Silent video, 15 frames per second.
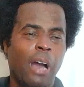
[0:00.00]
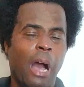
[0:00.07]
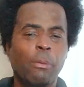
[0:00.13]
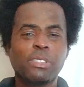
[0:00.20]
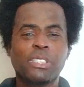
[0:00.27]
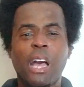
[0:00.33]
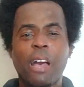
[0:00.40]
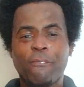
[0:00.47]
I
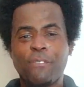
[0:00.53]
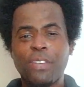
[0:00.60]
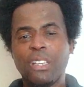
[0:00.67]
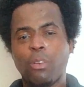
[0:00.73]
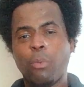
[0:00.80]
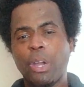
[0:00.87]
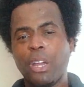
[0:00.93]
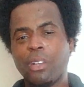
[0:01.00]
was not
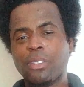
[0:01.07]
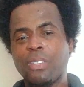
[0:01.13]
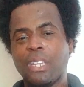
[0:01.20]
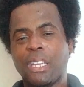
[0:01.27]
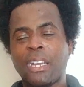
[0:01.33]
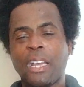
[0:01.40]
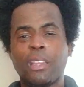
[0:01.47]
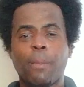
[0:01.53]
feeling
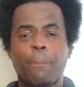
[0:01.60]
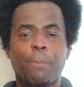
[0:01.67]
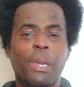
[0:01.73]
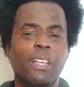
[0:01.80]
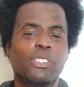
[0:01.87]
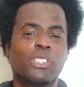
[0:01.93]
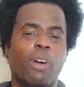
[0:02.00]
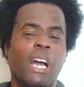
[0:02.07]
well in that
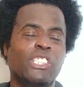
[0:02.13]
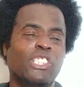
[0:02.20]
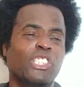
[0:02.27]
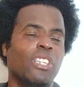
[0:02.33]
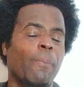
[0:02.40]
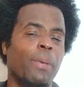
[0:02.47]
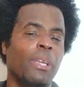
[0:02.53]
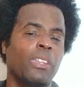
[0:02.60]
debate, so I
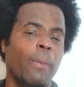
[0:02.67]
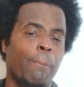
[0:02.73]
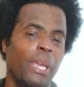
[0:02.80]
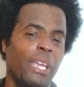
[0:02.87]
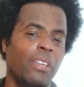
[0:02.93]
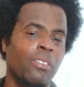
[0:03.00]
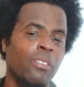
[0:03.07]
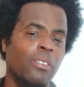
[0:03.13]
shouldn't have been
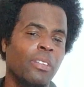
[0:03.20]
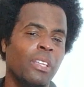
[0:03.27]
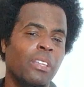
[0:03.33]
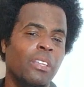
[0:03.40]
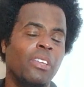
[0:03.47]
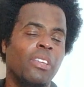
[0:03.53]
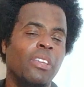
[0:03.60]
debating.